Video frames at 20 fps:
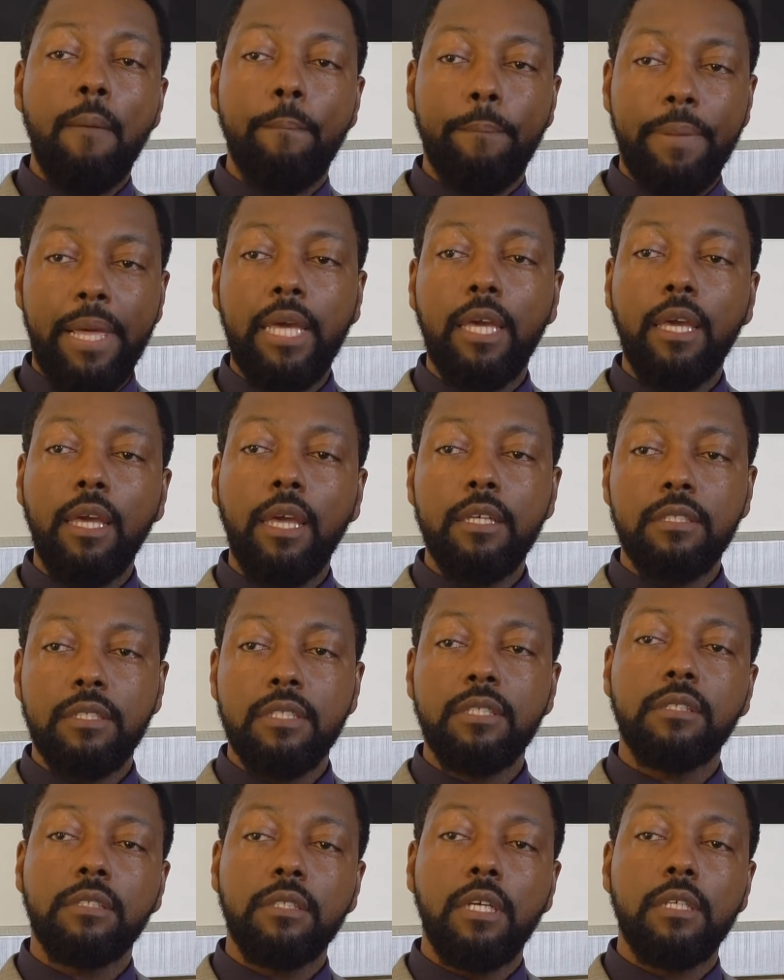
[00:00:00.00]
Begging is
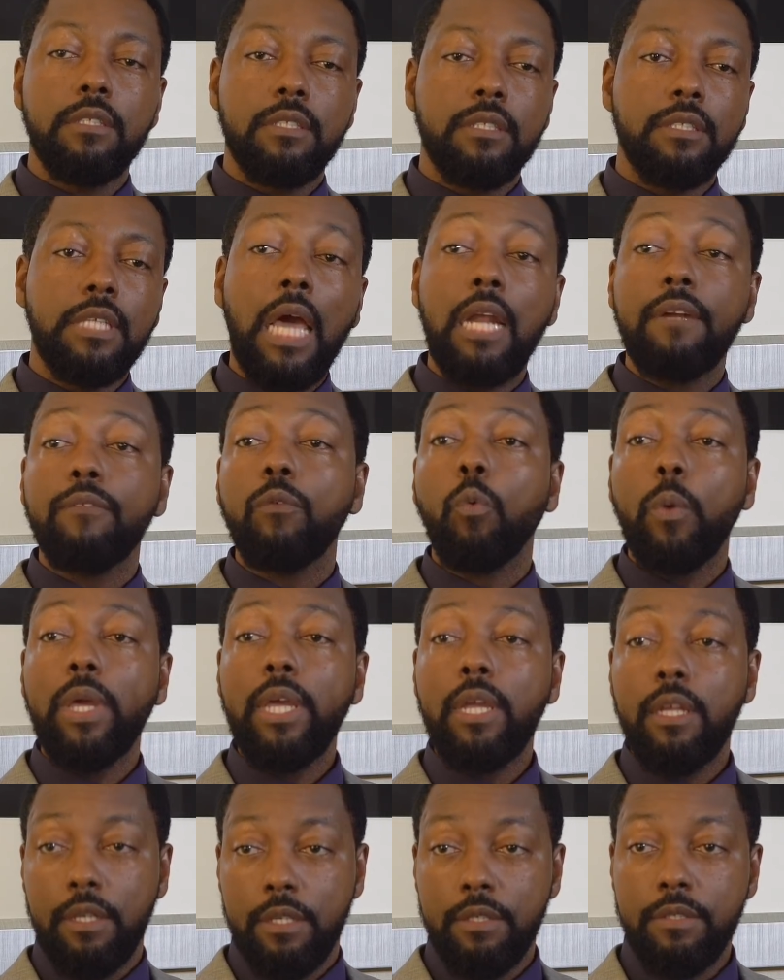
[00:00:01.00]
a sign of
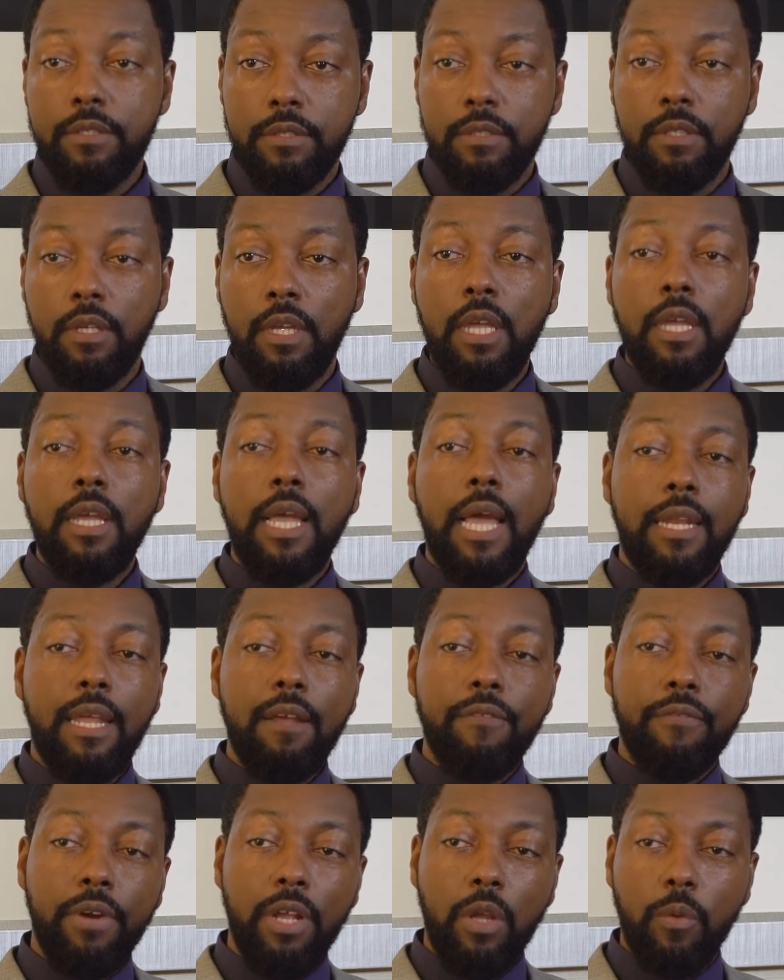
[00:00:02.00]
weakness, and
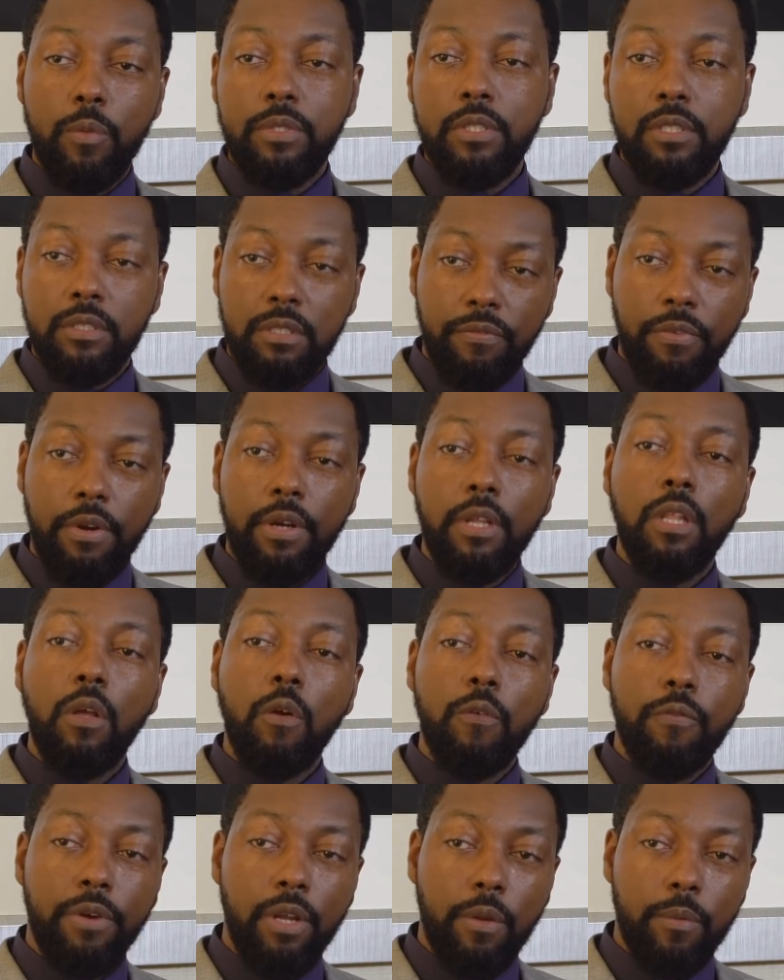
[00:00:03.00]
that frequency is a very
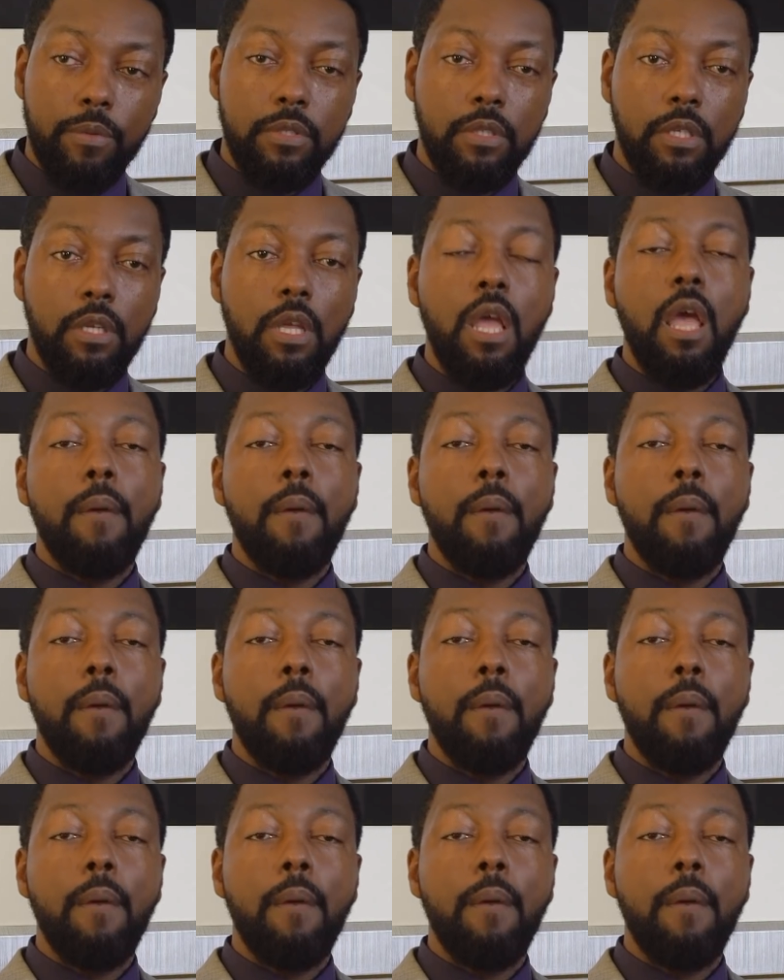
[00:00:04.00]
low frequency.